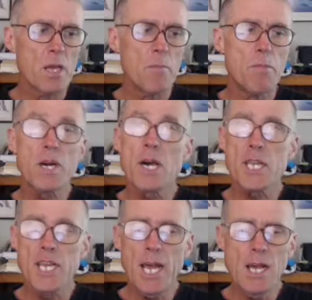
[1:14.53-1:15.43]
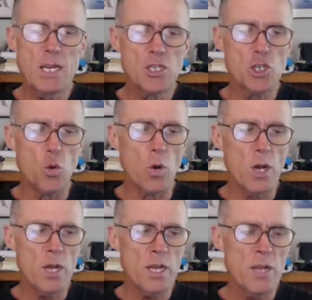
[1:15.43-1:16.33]
bekerja, to
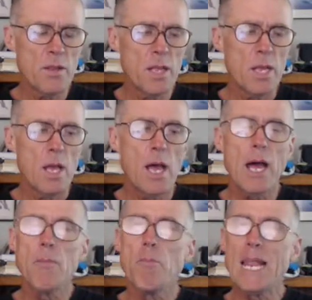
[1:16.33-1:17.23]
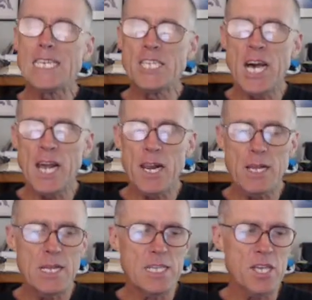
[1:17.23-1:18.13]
work, and belajar
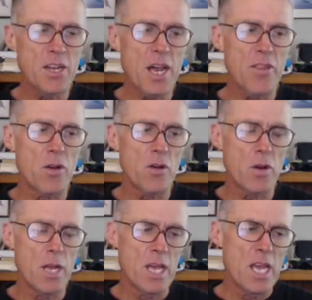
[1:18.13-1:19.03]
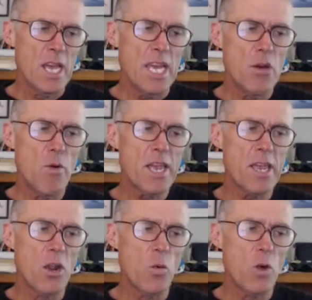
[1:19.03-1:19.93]
is another
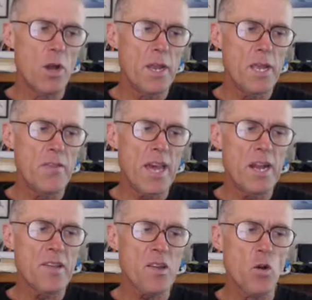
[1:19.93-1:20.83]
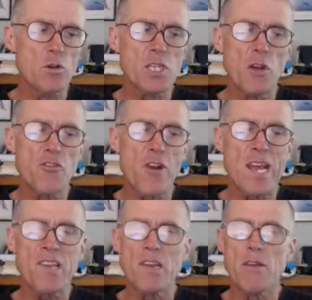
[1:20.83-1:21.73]
irregular word in that it's also
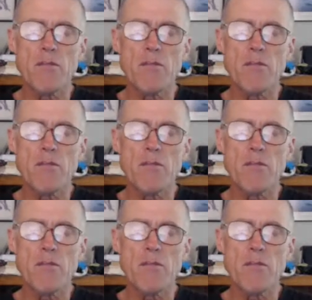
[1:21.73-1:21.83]
transitive.